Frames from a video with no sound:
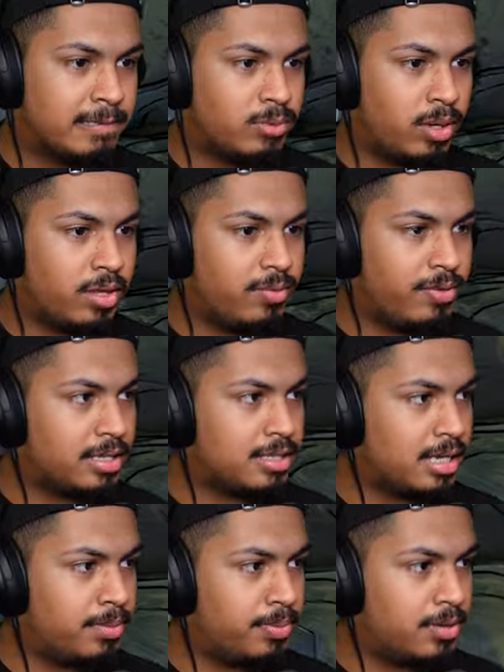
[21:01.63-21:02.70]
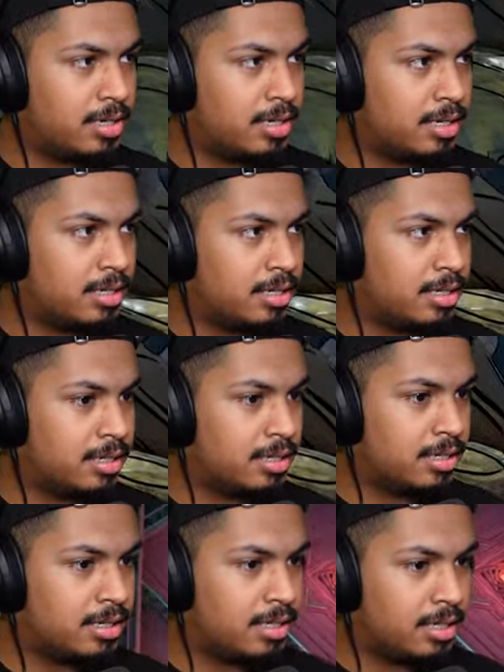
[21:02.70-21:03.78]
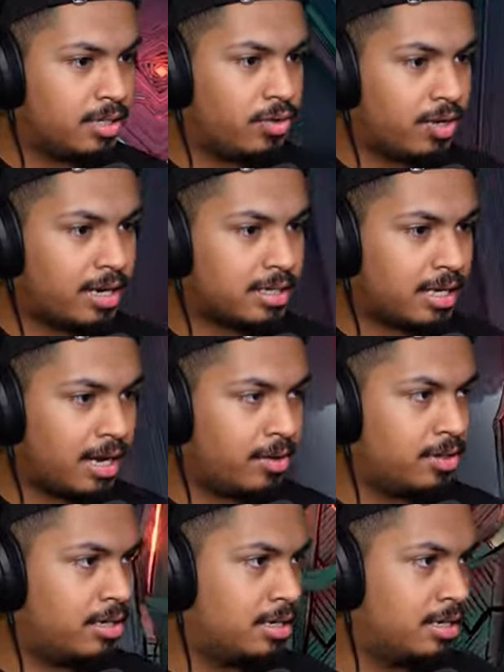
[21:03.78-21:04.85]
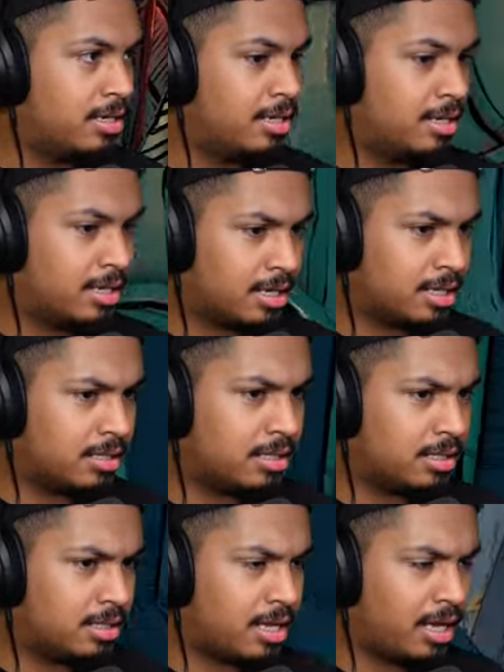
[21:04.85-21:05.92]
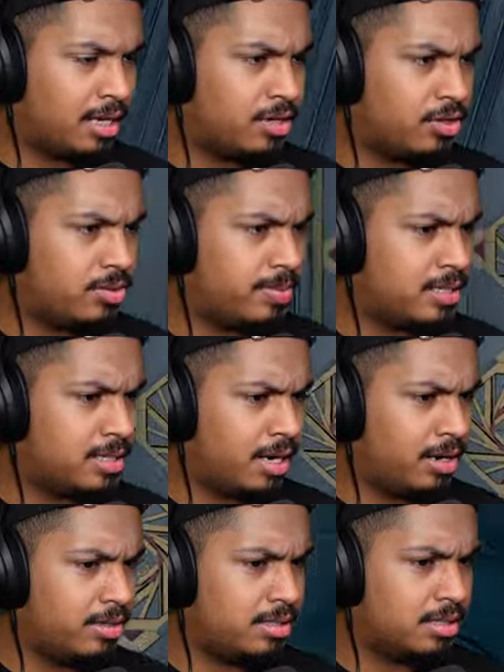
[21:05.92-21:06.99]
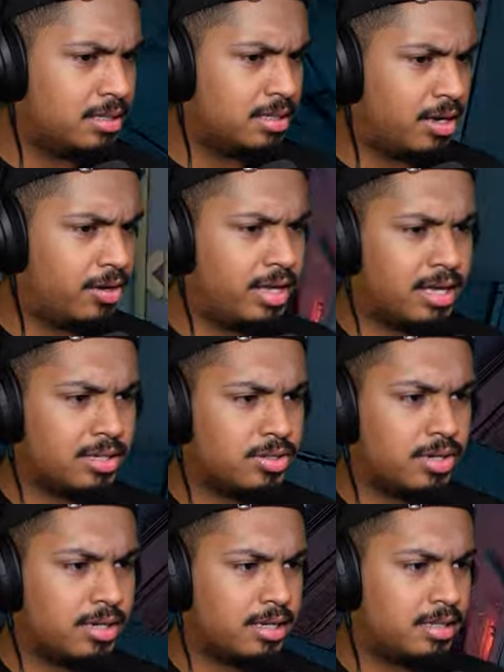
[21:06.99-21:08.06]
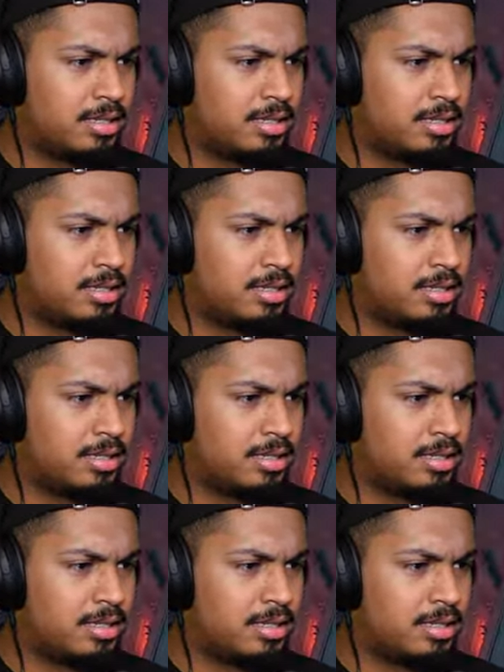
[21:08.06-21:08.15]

What, you finna teleport? You not a siren? Cause can dudes be sirens? Oh yeah, Troy.